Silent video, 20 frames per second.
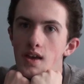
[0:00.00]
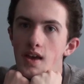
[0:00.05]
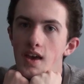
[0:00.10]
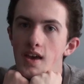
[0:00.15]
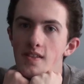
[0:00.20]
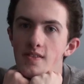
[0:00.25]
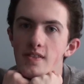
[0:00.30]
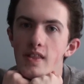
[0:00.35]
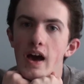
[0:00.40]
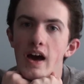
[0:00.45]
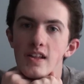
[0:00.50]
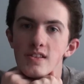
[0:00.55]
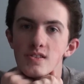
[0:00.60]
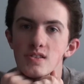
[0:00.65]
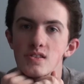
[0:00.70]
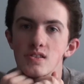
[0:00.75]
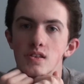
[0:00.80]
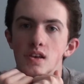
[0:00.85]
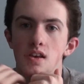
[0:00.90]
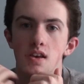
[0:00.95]
And
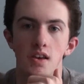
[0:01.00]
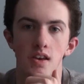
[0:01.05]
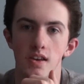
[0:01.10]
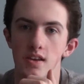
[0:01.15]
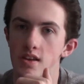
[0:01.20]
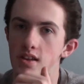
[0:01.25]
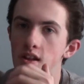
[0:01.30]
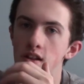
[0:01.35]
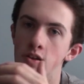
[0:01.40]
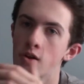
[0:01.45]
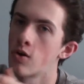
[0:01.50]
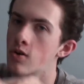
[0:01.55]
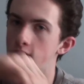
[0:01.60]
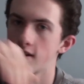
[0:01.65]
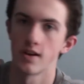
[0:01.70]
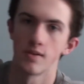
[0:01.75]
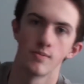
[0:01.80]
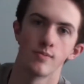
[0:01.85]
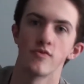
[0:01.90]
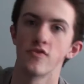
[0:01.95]
it had all
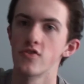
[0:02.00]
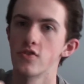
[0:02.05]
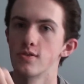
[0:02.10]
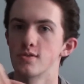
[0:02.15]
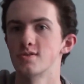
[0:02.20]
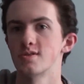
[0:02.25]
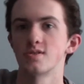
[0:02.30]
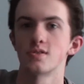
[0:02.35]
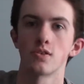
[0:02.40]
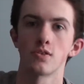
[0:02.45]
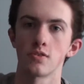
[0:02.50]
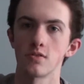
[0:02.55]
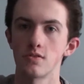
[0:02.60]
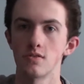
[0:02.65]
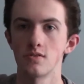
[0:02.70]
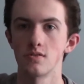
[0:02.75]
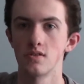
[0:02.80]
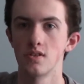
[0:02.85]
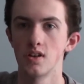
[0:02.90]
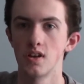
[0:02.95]
come full
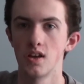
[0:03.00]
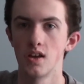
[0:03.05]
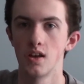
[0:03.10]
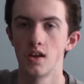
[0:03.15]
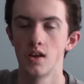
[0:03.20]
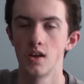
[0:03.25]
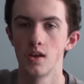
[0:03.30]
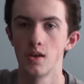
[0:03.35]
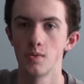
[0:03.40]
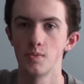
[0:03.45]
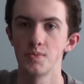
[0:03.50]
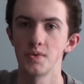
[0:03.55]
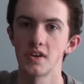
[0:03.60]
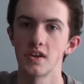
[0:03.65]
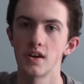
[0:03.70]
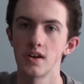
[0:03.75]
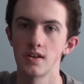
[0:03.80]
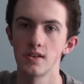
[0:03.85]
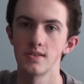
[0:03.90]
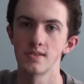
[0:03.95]
circle,
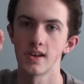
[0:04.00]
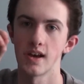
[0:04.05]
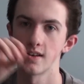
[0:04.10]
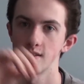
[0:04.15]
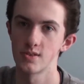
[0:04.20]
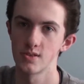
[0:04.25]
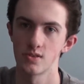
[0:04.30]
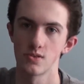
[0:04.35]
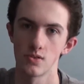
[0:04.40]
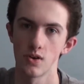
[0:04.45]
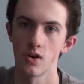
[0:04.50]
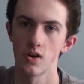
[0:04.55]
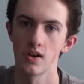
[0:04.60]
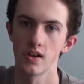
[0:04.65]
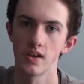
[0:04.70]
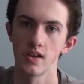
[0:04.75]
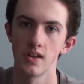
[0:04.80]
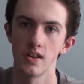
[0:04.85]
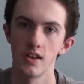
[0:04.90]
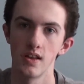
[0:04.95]
because I
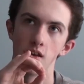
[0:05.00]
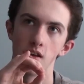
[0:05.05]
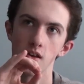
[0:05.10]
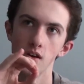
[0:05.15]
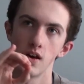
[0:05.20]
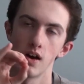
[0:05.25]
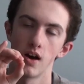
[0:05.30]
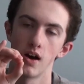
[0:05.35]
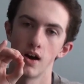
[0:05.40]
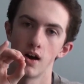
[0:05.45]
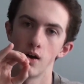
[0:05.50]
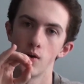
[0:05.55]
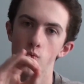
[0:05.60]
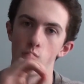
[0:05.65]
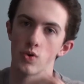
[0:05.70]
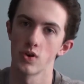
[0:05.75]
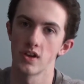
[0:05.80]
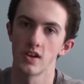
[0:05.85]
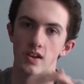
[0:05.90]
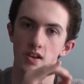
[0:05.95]
started
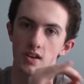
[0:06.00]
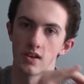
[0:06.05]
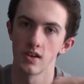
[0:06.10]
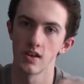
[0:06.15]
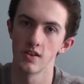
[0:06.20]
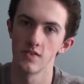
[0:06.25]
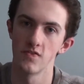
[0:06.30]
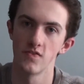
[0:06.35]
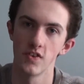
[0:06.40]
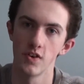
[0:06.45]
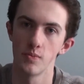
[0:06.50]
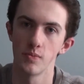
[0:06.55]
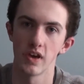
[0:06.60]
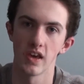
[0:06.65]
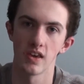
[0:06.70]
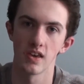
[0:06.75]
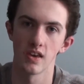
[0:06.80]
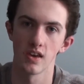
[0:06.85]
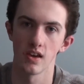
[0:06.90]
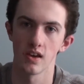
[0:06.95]
working in
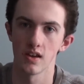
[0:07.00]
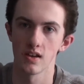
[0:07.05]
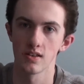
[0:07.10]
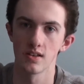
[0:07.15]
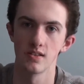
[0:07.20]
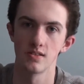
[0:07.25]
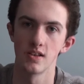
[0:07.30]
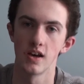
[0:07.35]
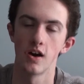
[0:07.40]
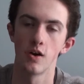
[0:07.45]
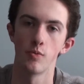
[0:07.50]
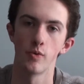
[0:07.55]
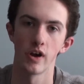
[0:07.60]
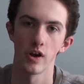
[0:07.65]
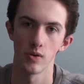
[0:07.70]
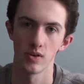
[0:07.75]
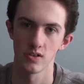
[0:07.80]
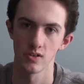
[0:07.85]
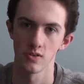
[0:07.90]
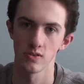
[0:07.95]
filmmaking to tell my
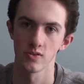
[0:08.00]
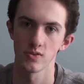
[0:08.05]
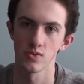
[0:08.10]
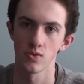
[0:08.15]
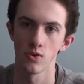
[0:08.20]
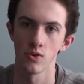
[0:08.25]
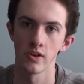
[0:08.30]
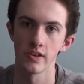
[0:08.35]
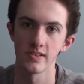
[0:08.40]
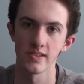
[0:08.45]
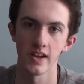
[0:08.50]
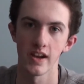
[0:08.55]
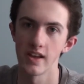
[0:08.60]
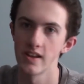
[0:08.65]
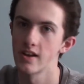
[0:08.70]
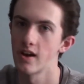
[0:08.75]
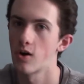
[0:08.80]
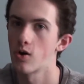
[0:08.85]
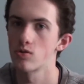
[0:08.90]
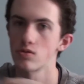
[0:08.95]
original stories, and
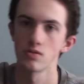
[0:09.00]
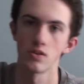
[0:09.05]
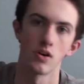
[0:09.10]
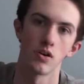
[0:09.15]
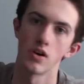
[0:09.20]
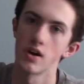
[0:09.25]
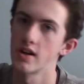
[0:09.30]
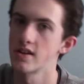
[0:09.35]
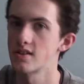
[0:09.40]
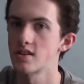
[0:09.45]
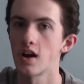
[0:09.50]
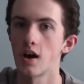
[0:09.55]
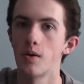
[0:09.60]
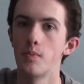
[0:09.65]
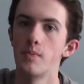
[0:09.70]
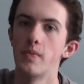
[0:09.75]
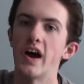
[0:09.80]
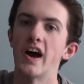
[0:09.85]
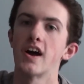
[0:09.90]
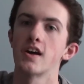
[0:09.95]
I'd
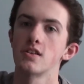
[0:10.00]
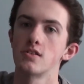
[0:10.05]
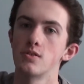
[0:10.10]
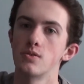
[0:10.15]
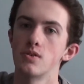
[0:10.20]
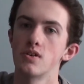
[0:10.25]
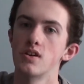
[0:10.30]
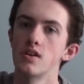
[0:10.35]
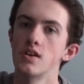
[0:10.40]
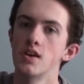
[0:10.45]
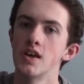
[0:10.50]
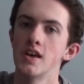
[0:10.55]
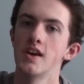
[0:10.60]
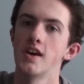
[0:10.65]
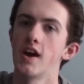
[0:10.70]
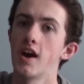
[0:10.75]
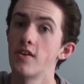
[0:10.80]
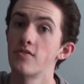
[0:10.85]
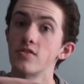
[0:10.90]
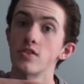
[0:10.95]
come back to it.
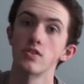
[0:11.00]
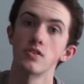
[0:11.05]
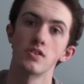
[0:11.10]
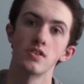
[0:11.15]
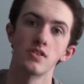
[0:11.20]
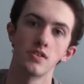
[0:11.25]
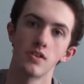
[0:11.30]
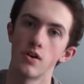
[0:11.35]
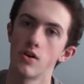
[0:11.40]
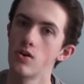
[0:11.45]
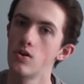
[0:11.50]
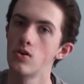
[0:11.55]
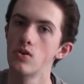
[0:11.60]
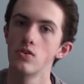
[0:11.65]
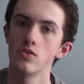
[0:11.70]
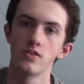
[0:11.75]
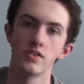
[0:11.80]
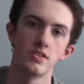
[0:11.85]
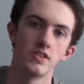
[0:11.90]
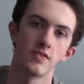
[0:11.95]
After
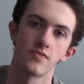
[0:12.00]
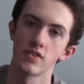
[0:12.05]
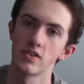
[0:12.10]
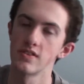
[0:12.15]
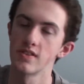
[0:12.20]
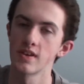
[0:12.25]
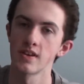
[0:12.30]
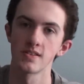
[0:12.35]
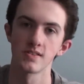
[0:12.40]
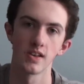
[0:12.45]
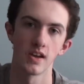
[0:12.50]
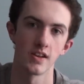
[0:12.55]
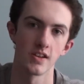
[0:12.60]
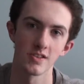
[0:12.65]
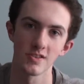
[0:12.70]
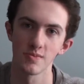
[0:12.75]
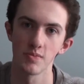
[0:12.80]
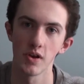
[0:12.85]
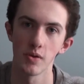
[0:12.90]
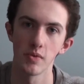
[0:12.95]
all the different things I'd
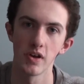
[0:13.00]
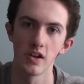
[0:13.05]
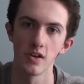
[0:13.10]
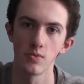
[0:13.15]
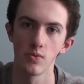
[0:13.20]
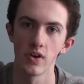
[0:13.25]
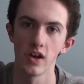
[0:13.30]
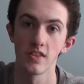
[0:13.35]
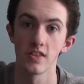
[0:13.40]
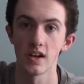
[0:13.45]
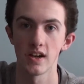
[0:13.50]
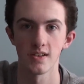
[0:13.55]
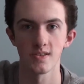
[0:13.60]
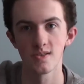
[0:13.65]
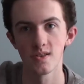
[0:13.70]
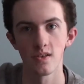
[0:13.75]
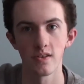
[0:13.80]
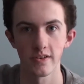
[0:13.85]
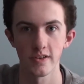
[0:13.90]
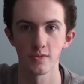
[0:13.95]
experimented with, and I
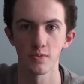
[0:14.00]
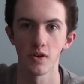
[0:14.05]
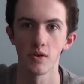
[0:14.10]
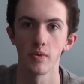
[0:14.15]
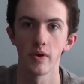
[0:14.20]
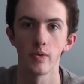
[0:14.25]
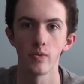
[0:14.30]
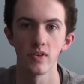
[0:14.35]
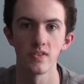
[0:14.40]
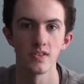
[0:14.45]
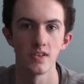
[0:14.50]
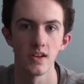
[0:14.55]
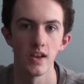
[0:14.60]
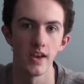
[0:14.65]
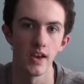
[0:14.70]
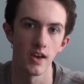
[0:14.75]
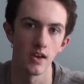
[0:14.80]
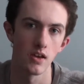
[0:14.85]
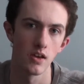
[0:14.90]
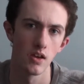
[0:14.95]
still experiment with
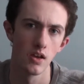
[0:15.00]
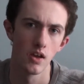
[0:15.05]
today,